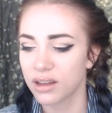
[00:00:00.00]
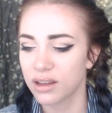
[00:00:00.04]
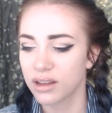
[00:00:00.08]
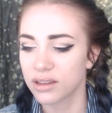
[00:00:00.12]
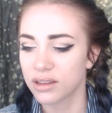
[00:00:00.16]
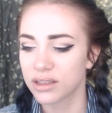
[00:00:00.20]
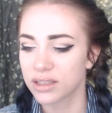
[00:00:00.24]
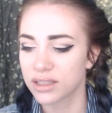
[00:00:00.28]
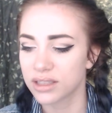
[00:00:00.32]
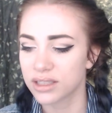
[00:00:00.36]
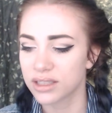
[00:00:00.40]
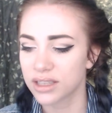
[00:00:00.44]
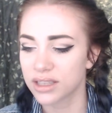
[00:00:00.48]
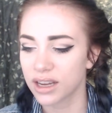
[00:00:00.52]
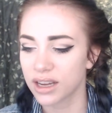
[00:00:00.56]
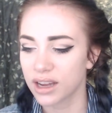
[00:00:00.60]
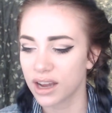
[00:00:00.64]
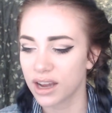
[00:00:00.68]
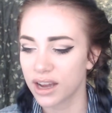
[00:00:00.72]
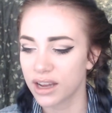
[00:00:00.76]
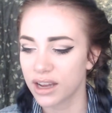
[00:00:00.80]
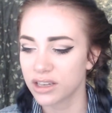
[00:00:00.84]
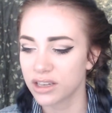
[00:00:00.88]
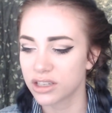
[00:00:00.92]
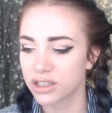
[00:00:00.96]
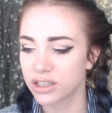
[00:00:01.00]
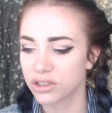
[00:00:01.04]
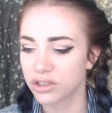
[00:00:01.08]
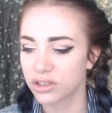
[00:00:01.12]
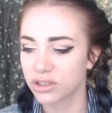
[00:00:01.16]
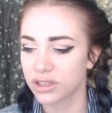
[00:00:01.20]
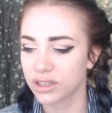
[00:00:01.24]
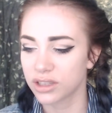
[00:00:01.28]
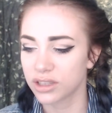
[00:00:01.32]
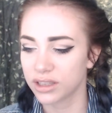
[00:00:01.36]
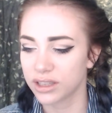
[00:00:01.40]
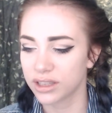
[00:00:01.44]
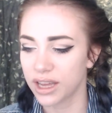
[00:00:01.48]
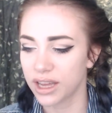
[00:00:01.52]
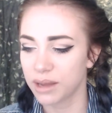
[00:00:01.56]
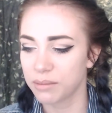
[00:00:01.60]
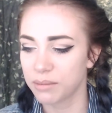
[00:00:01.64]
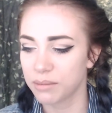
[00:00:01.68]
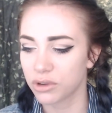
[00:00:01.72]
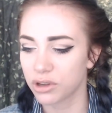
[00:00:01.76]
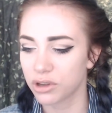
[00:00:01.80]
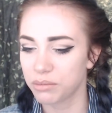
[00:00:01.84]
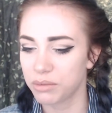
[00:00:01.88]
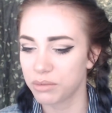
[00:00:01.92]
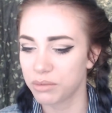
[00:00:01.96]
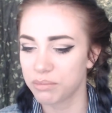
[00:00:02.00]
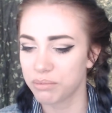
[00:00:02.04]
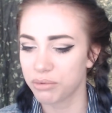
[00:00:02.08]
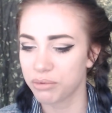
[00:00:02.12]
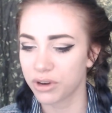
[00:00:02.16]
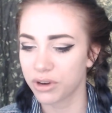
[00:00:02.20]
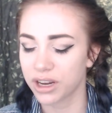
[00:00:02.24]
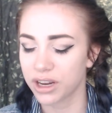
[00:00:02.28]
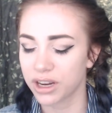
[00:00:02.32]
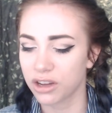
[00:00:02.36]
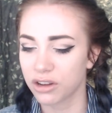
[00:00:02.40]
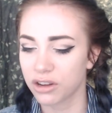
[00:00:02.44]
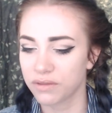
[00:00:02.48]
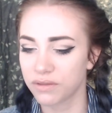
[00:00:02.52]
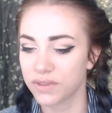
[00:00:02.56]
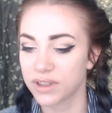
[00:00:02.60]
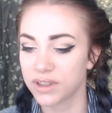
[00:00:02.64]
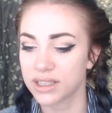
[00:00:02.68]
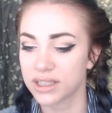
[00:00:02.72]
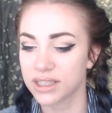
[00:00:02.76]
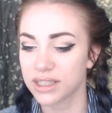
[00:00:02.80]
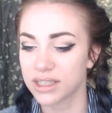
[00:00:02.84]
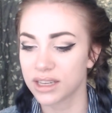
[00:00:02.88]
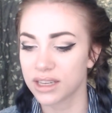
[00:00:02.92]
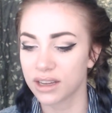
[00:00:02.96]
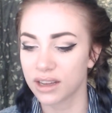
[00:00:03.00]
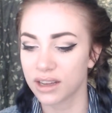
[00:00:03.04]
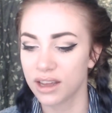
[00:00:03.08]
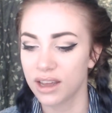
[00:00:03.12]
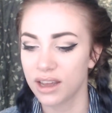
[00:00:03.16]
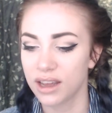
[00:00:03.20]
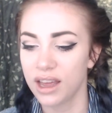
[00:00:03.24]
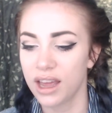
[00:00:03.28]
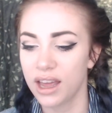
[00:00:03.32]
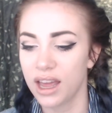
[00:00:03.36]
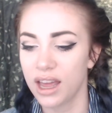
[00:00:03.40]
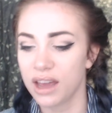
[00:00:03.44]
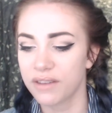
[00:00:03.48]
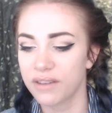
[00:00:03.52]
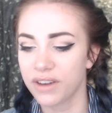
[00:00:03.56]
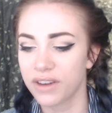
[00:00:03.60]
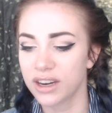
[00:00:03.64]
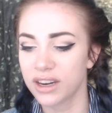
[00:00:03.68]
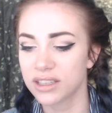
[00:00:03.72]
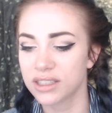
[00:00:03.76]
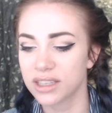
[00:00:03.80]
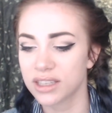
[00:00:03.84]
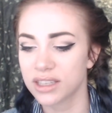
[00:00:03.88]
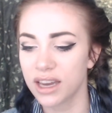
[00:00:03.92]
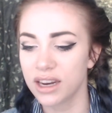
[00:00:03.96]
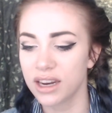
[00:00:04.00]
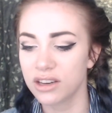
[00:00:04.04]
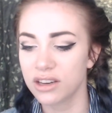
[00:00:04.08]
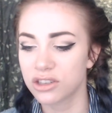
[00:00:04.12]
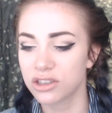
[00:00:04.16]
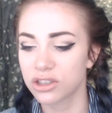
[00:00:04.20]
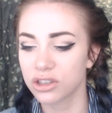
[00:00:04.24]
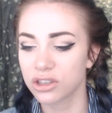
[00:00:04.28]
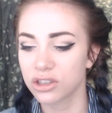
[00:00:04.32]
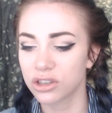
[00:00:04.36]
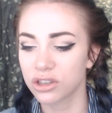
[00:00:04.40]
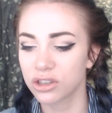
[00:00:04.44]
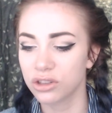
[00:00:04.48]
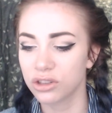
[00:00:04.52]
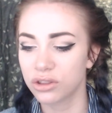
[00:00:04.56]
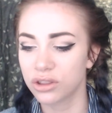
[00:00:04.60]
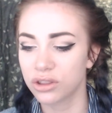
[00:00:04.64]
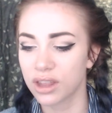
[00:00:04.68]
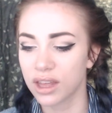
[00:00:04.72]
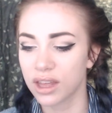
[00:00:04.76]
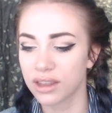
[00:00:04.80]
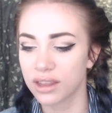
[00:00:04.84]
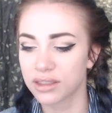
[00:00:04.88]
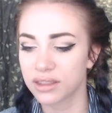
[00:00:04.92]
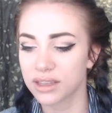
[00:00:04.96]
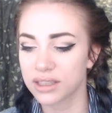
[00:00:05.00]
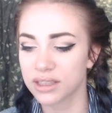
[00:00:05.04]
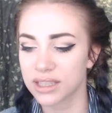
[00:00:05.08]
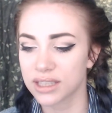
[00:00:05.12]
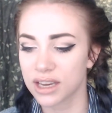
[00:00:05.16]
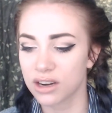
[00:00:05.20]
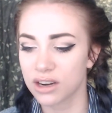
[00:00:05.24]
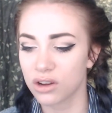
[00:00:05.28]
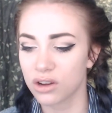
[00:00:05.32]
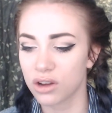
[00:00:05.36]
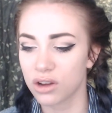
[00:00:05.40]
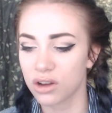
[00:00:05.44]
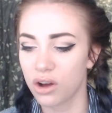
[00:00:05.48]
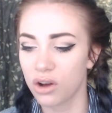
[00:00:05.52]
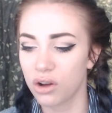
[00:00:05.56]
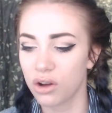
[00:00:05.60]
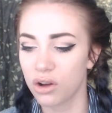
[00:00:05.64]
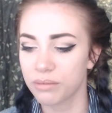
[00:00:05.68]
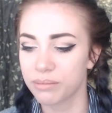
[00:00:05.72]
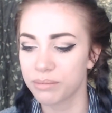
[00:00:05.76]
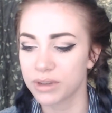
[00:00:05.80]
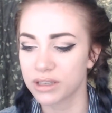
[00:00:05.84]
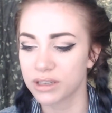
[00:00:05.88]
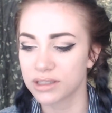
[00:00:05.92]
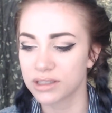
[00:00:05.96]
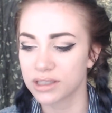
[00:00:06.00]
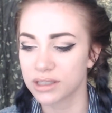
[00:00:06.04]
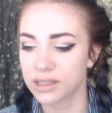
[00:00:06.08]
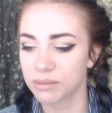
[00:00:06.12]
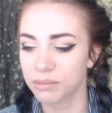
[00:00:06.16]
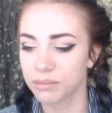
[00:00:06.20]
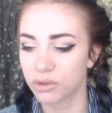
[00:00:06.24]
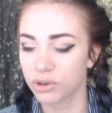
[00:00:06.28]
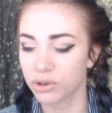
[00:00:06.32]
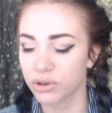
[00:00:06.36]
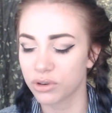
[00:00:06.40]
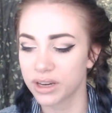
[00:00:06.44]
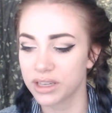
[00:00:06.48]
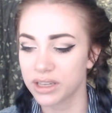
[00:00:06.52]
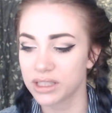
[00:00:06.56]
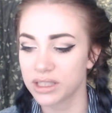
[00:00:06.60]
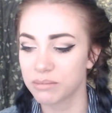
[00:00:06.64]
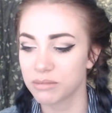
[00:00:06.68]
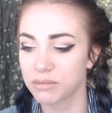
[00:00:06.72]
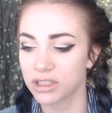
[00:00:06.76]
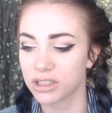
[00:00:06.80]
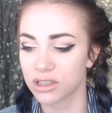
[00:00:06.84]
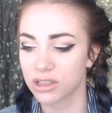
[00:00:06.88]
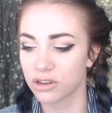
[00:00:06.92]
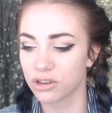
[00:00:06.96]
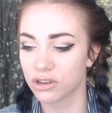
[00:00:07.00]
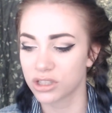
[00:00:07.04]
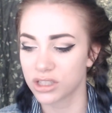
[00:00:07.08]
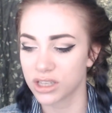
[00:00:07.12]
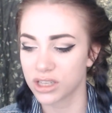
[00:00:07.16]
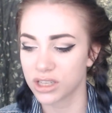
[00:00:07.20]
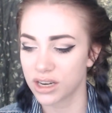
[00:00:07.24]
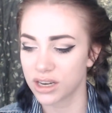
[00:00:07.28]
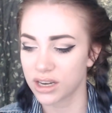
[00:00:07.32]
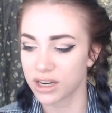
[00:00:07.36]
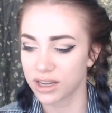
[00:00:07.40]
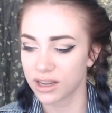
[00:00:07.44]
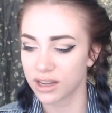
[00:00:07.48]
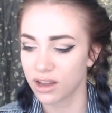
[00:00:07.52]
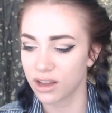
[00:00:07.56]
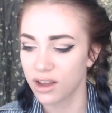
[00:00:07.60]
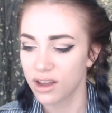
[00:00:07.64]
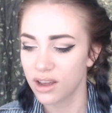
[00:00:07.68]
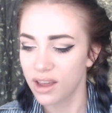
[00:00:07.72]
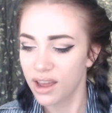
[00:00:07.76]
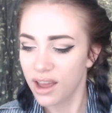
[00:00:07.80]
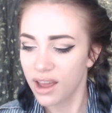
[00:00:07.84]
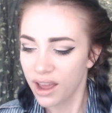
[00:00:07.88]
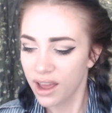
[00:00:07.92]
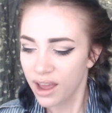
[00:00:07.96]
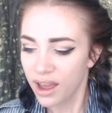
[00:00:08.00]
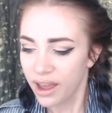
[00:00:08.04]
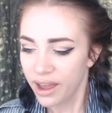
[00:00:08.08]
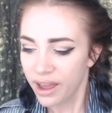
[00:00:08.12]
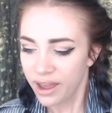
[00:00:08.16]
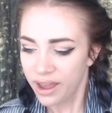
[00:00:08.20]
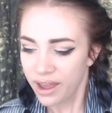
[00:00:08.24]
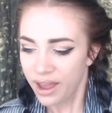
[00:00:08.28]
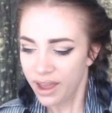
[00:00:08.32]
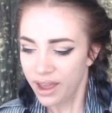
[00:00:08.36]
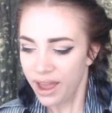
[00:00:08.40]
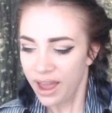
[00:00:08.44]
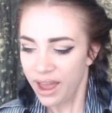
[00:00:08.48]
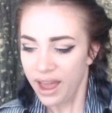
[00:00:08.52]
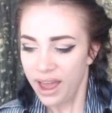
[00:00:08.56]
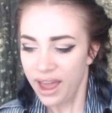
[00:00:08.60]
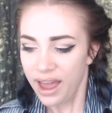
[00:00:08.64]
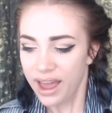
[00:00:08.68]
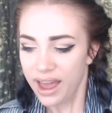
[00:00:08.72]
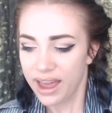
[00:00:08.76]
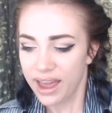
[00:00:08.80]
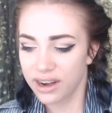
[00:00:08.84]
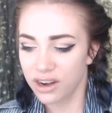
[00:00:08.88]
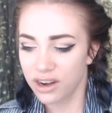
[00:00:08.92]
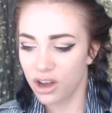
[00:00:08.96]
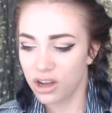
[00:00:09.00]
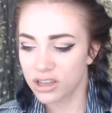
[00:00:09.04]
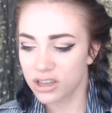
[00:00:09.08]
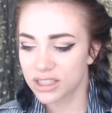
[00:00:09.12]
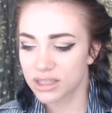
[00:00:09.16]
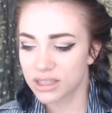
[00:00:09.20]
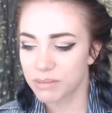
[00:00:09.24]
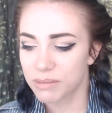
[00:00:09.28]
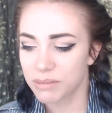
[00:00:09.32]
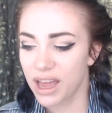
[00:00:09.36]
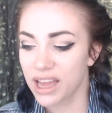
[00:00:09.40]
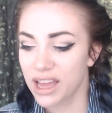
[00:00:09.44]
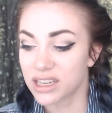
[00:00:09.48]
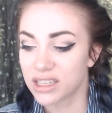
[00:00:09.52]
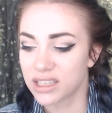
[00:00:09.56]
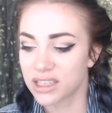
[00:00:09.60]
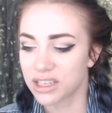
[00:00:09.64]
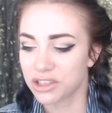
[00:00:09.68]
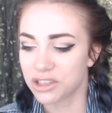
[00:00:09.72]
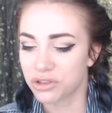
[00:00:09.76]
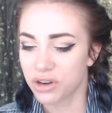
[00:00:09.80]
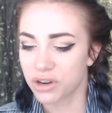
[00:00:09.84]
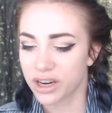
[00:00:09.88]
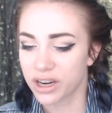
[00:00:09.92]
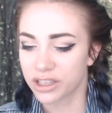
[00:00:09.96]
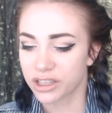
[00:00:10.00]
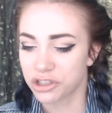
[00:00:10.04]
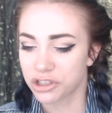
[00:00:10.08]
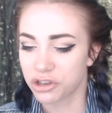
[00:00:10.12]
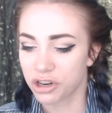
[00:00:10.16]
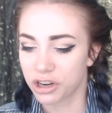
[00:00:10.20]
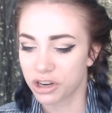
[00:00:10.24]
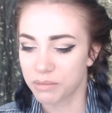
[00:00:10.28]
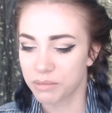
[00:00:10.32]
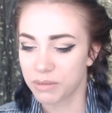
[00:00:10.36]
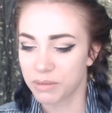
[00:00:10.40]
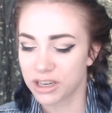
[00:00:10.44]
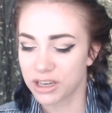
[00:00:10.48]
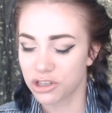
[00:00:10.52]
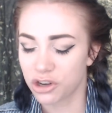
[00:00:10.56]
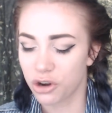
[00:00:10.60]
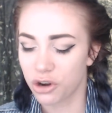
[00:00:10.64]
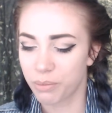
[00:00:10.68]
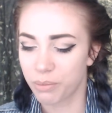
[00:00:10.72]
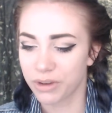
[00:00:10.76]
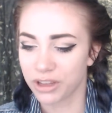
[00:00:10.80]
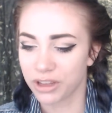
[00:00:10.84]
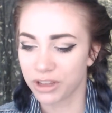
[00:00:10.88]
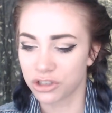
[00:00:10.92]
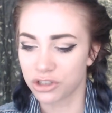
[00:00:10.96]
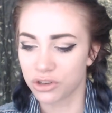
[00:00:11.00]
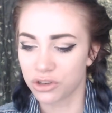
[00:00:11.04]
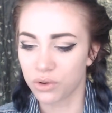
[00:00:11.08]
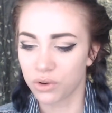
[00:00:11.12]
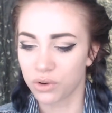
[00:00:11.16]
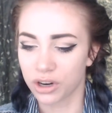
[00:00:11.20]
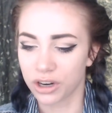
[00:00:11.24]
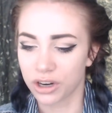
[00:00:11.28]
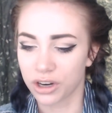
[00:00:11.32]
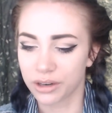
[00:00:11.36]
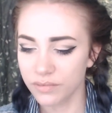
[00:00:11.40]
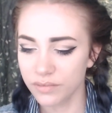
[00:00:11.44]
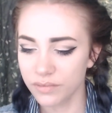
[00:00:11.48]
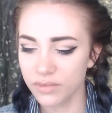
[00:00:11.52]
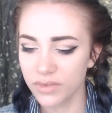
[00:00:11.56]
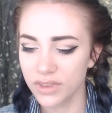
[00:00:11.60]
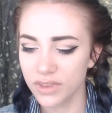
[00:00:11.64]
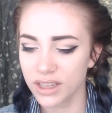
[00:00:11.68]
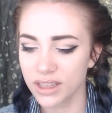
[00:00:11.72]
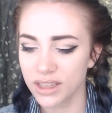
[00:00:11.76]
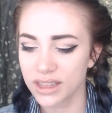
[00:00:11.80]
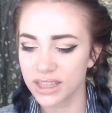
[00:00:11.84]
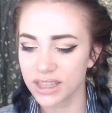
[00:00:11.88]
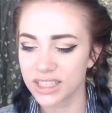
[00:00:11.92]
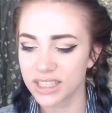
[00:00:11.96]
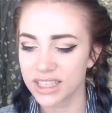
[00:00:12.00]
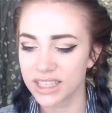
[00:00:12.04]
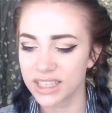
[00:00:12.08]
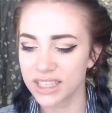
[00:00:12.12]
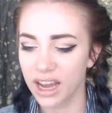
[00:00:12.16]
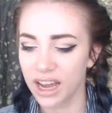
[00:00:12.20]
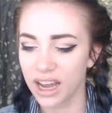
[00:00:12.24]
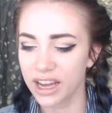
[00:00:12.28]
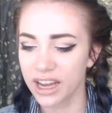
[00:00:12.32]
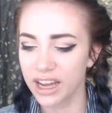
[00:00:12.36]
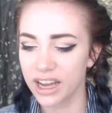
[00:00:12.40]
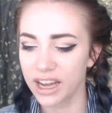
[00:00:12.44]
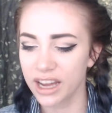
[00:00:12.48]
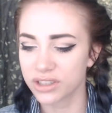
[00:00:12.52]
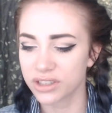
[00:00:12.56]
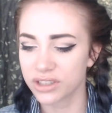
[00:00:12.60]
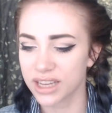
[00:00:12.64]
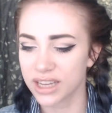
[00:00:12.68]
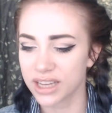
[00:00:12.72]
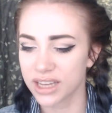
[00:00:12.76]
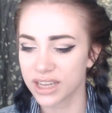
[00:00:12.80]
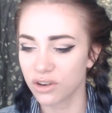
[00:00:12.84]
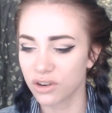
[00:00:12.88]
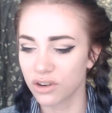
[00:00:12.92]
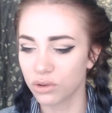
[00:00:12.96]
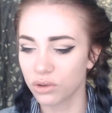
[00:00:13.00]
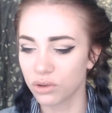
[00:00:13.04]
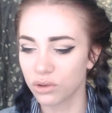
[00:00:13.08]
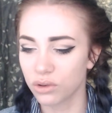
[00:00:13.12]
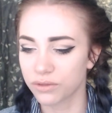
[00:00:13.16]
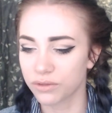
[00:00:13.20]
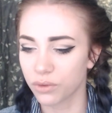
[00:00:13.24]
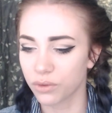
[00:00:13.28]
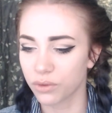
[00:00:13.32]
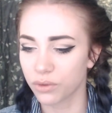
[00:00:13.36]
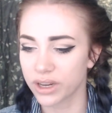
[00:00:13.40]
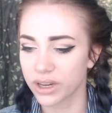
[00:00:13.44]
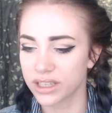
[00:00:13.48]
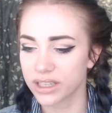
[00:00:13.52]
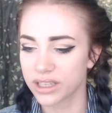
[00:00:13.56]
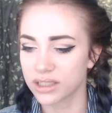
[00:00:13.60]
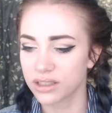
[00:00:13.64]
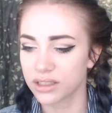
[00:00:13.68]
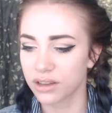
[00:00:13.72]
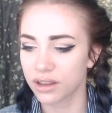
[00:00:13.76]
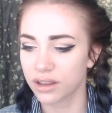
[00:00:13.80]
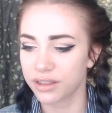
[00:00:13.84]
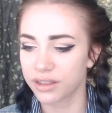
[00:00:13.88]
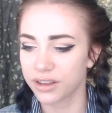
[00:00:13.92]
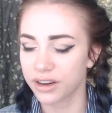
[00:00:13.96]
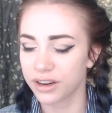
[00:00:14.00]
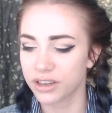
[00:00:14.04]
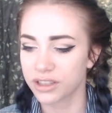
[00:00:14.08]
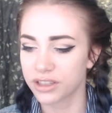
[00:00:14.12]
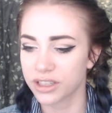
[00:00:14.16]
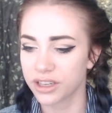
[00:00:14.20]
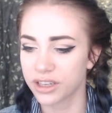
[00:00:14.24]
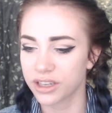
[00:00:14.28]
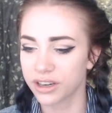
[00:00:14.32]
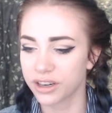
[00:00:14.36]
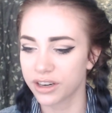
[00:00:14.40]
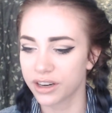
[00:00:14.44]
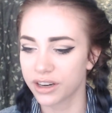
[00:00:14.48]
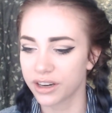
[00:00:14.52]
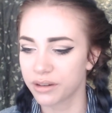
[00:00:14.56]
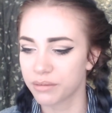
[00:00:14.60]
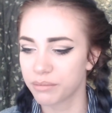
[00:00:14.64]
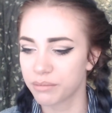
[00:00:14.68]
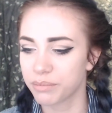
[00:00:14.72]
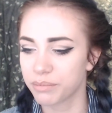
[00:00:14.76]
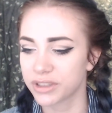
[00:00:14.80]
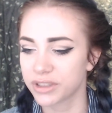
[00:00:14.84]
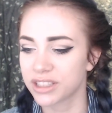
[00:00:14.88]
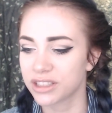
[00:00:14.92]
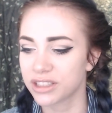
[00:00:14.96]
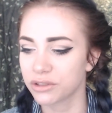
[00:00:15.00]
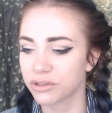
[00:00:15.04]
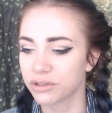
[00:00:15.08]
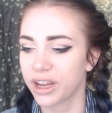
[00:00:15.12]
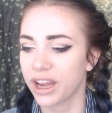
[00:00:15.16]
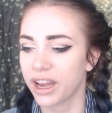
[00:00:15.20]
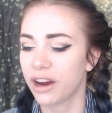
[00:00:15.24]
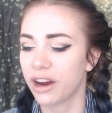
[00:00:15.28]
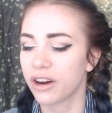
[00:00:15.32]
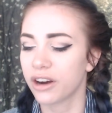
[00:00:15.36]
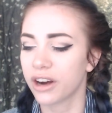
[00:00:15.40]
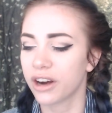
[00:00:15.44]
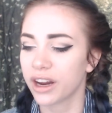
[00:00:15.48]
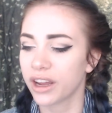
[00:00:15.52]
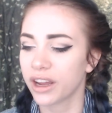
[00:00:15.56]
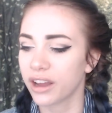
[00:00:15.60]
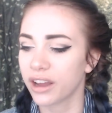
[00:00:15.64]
The psychiatrist's claim could be pretty convincing. If I decided to think this had all been some crazy misunderstanding and not some entity trying to trick me into opening the door. The psychiatrist had an older voice, authoritarian but still caring.